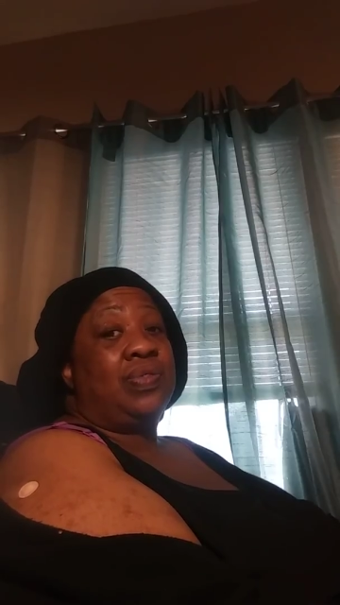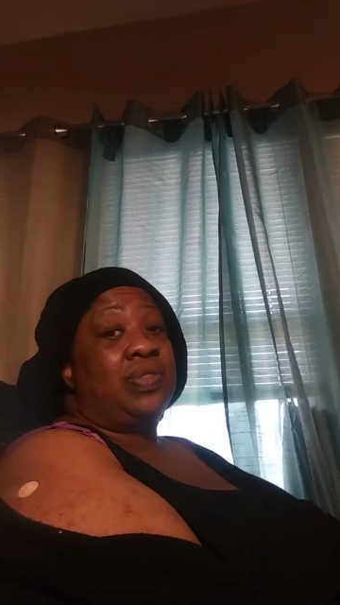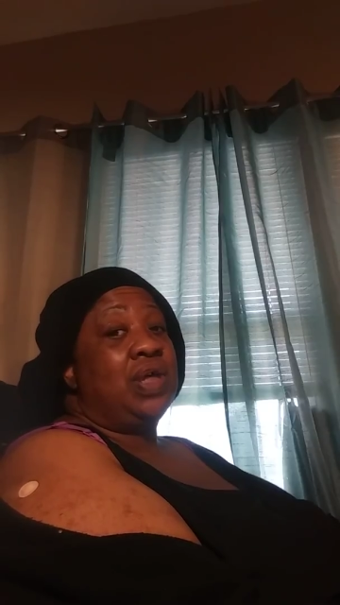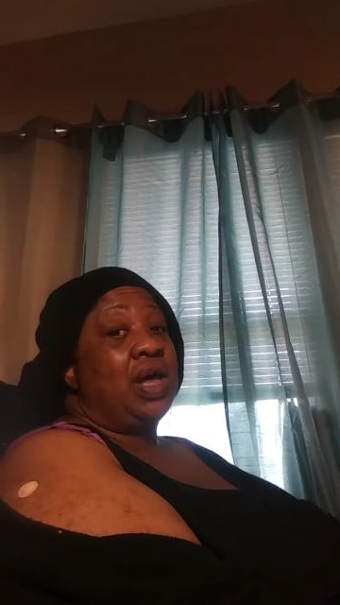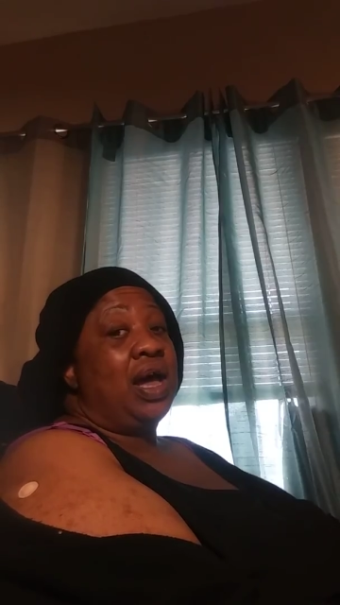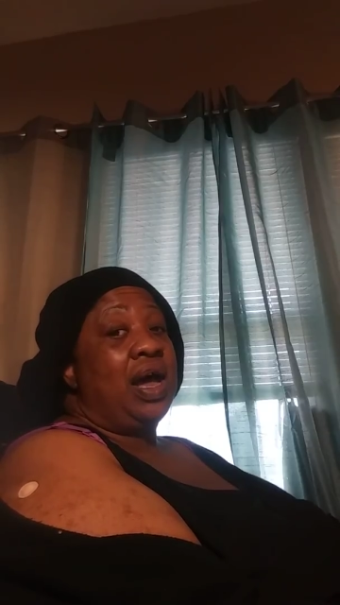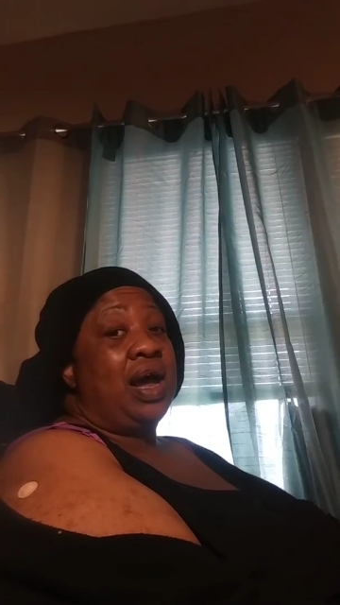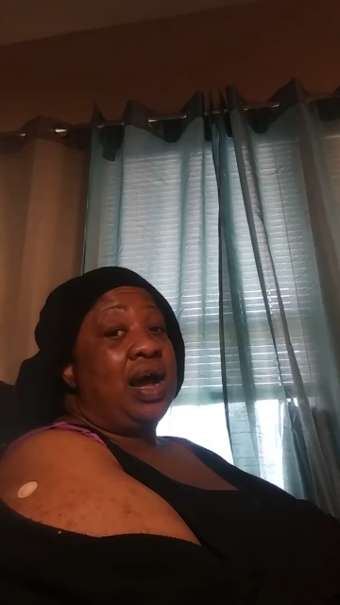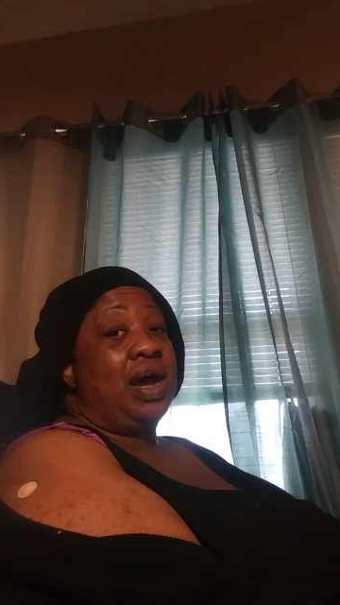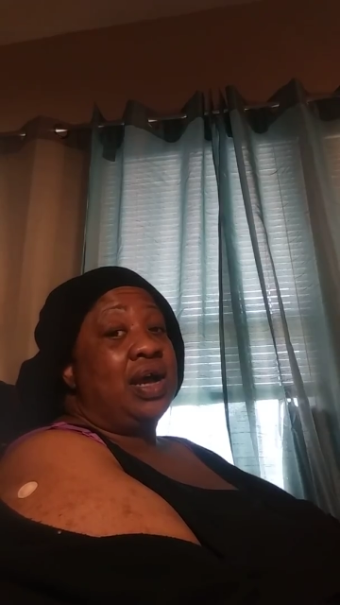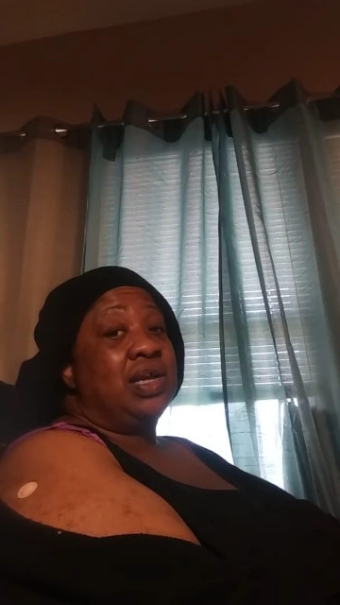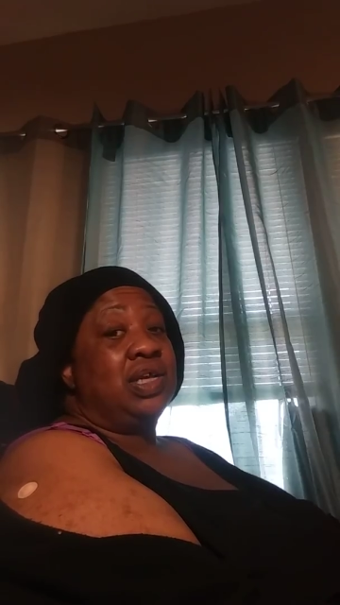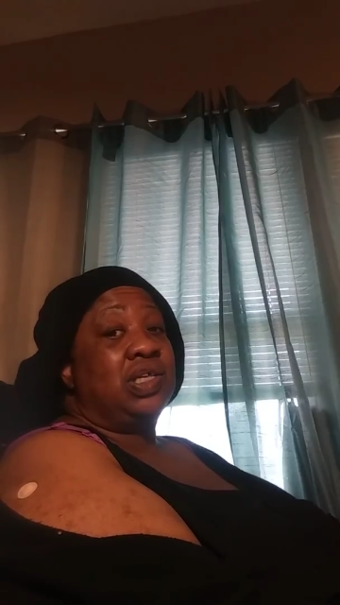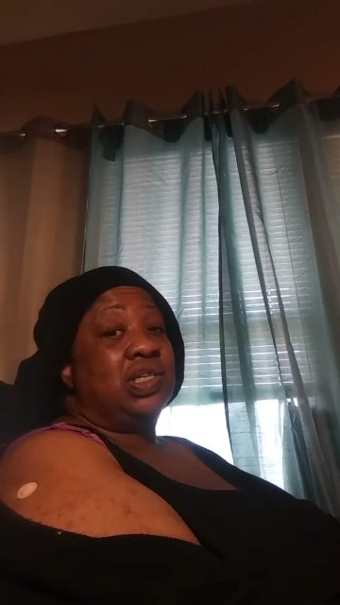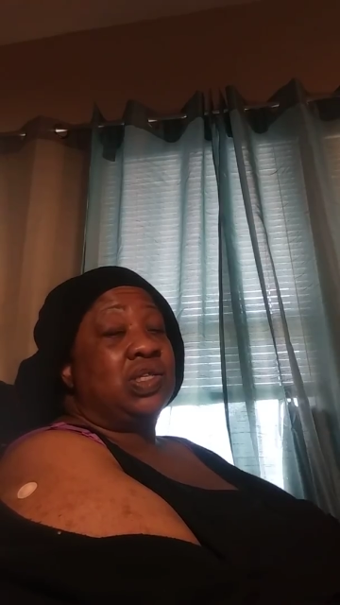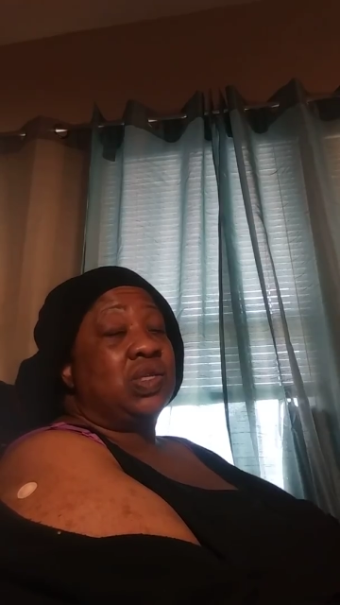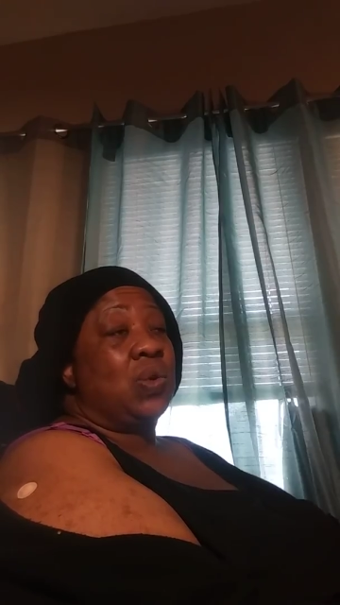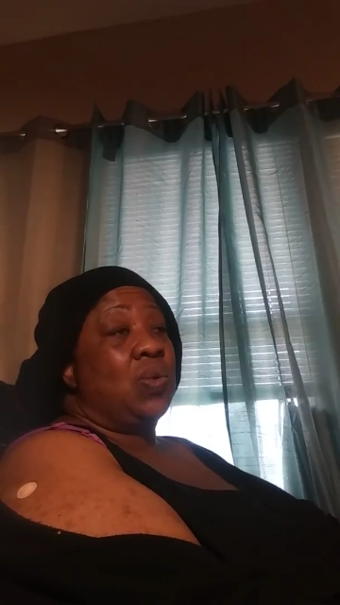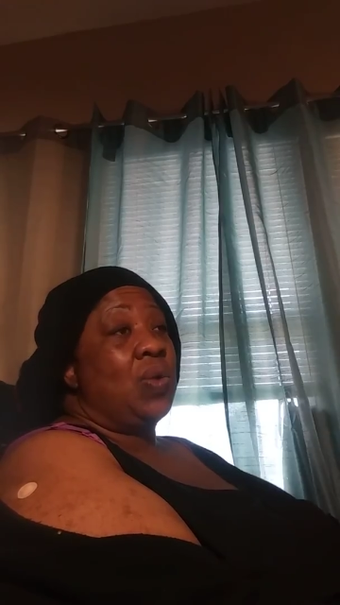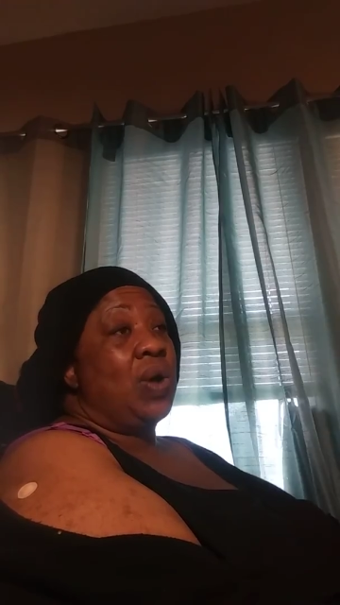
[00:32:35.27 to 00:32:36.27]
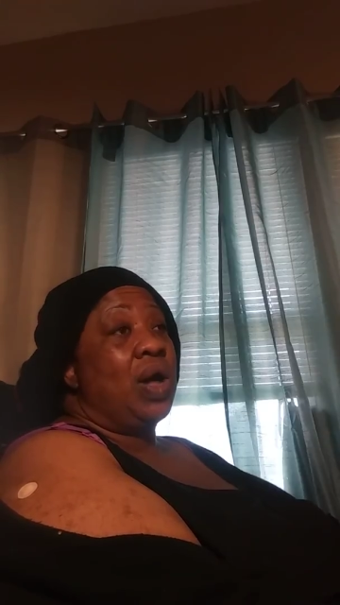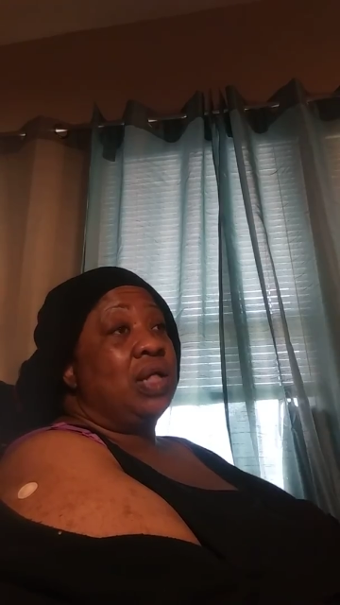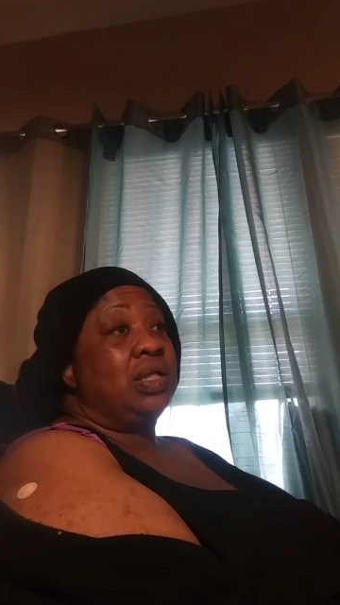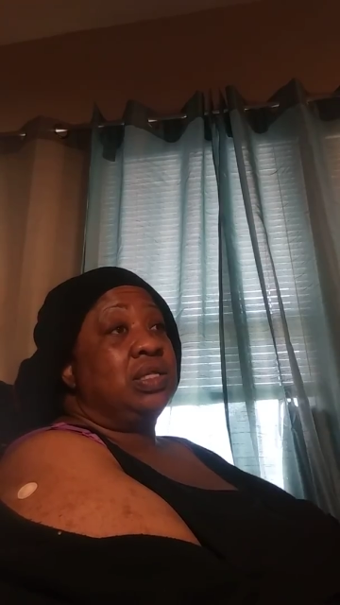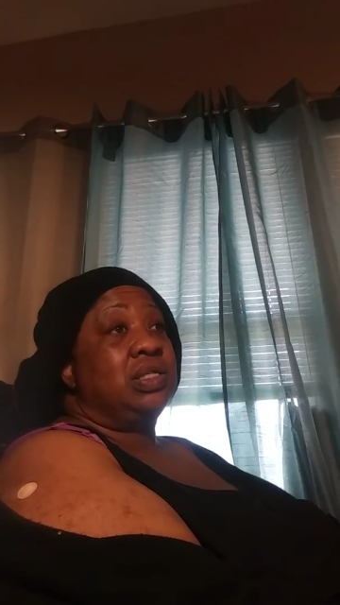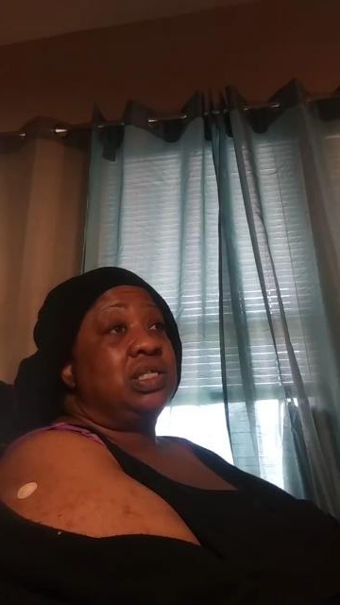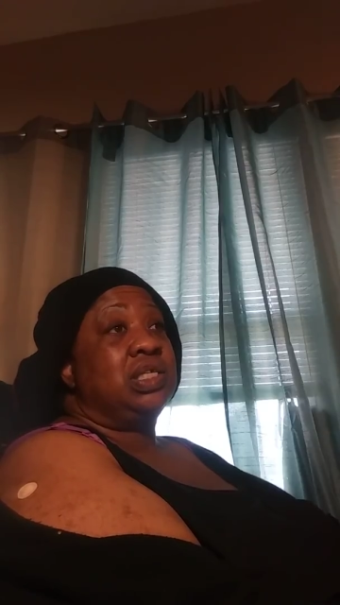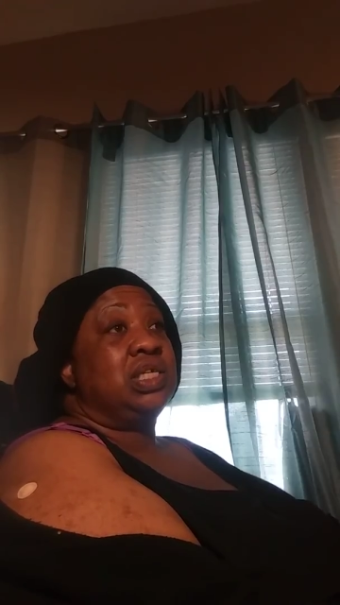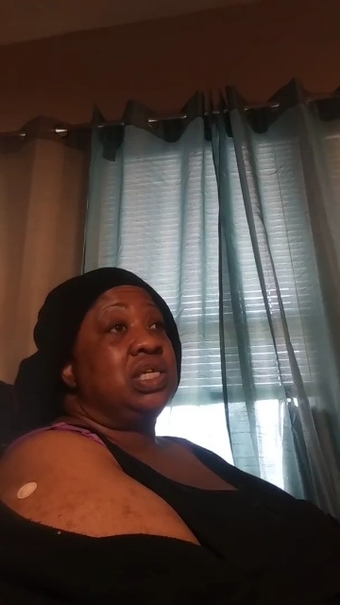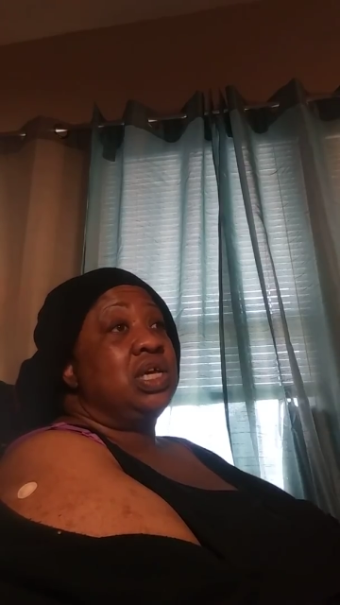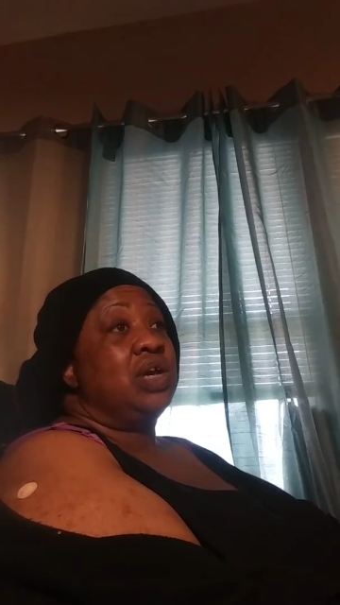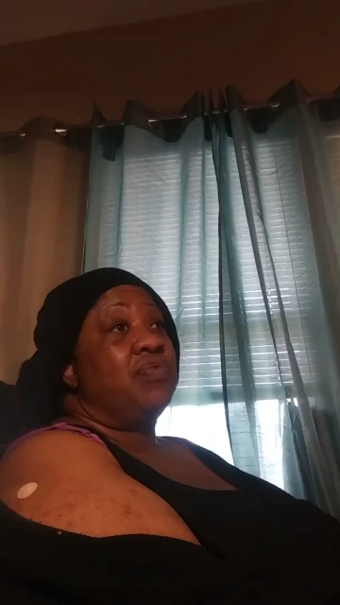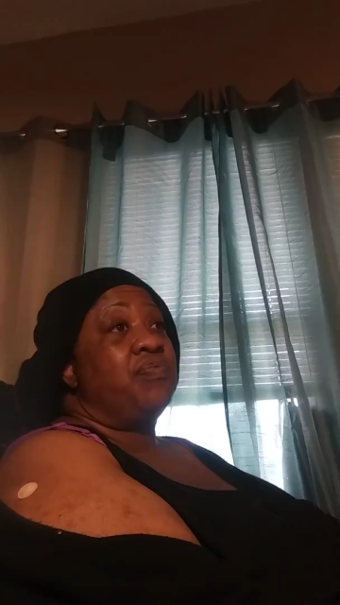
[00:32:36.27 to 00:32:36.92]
the highest quality